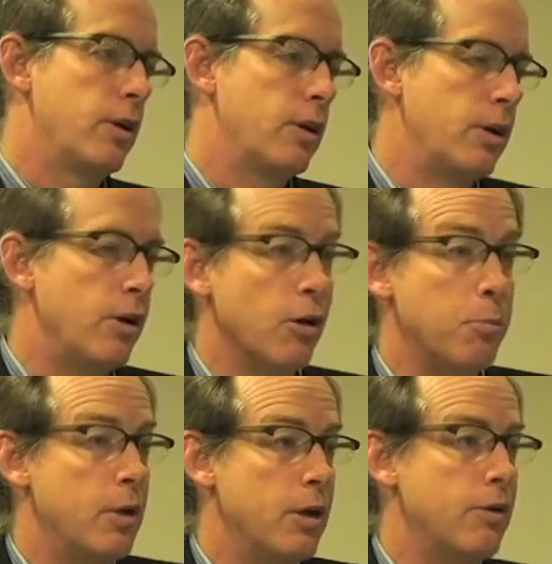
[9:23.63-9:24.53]
a
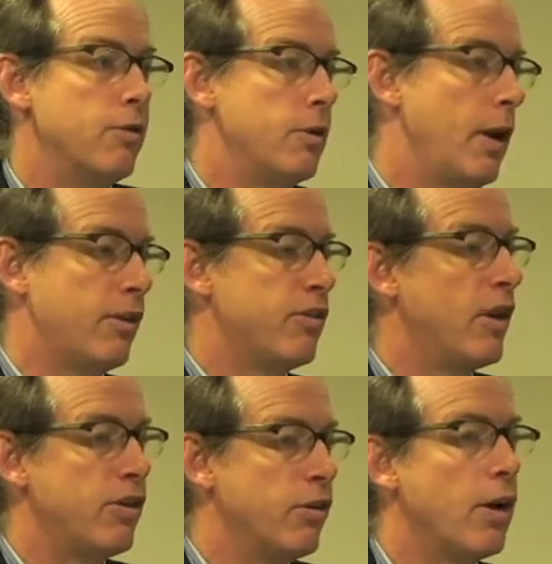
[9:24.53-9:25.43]
European
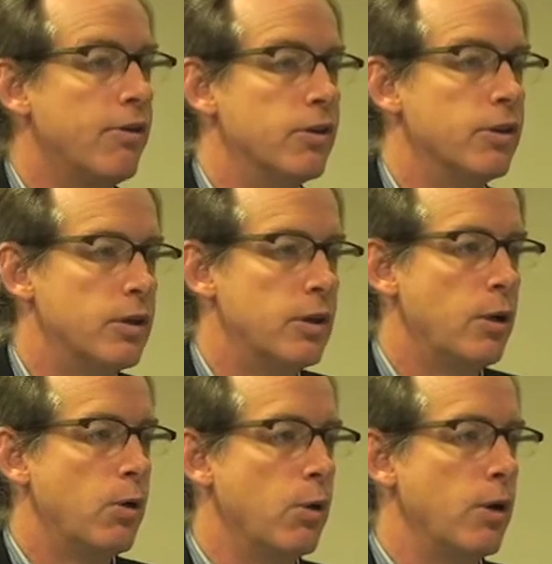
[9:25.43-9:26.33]
existential novel
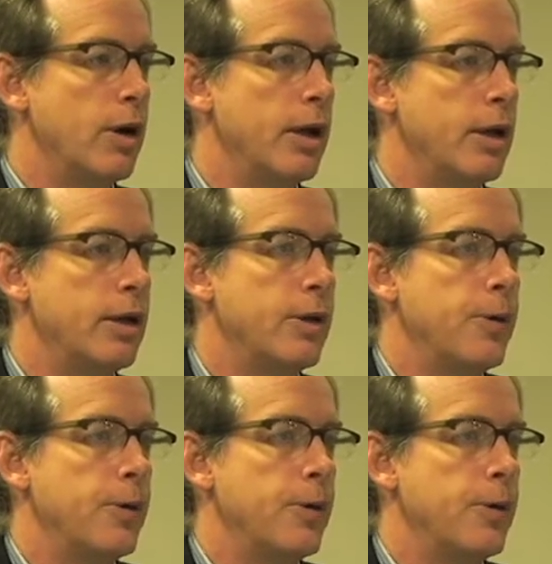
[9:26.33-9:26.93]
or a